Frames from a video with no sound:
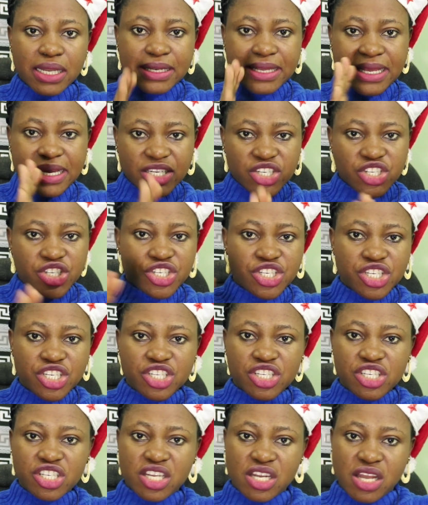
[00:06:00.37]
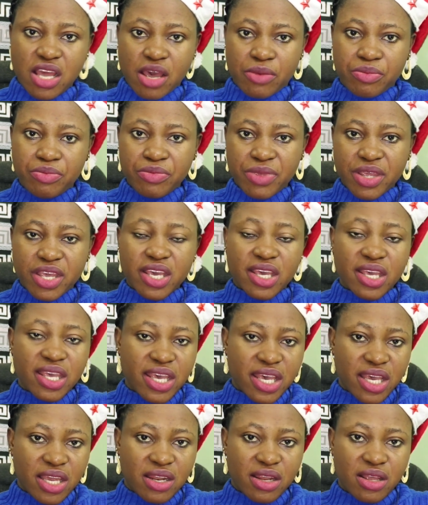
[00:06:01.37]
Then she didn't help me
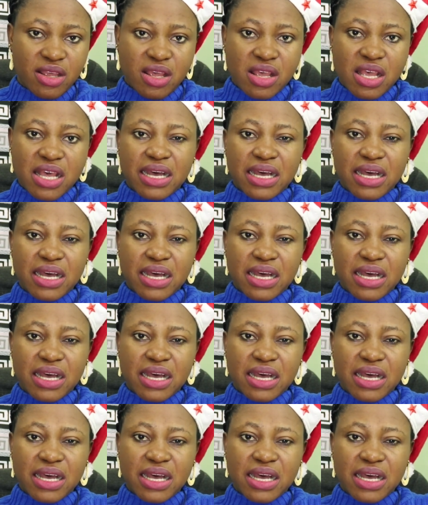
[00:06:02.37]
again.